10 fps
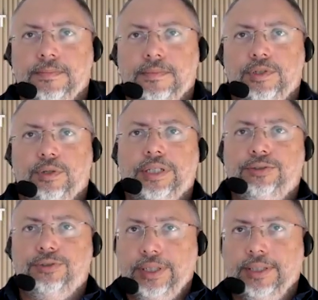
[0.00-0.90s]
It's already
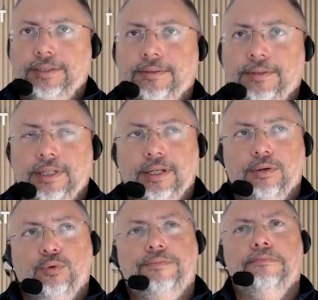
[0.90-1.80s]
trained
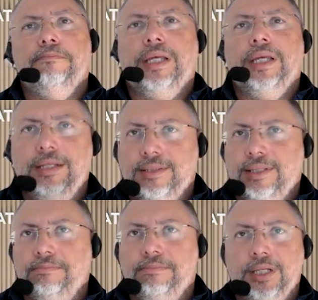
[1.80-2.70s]
with millions
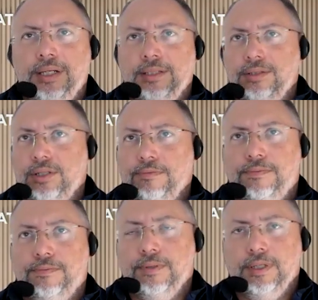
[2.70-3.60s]
and millions of
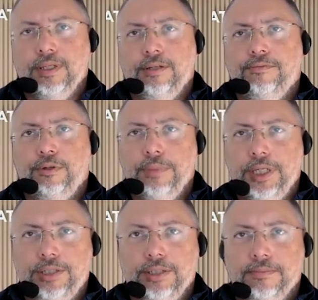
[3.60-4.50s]

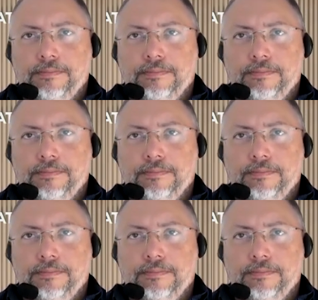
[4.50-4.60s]
information.